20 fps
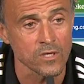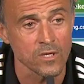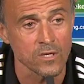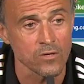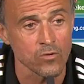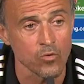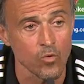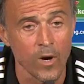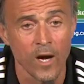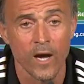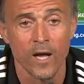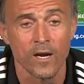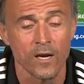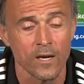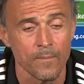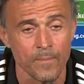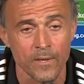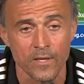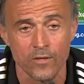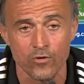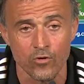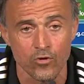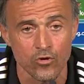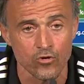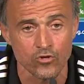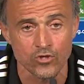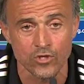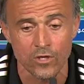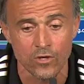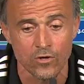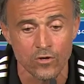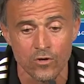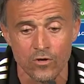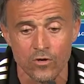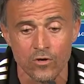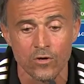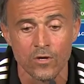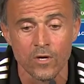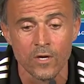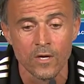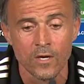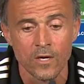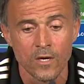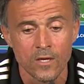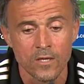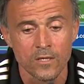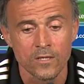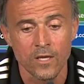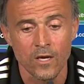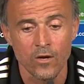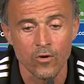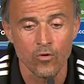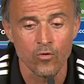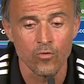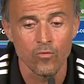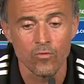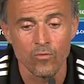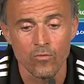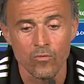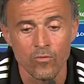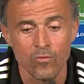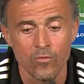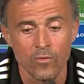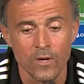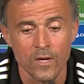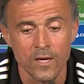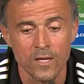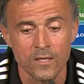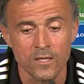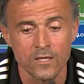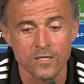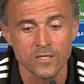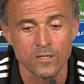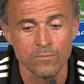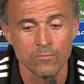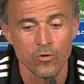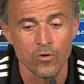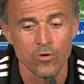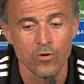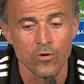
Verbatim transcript: but there's nothing more to say. We're focused on playing.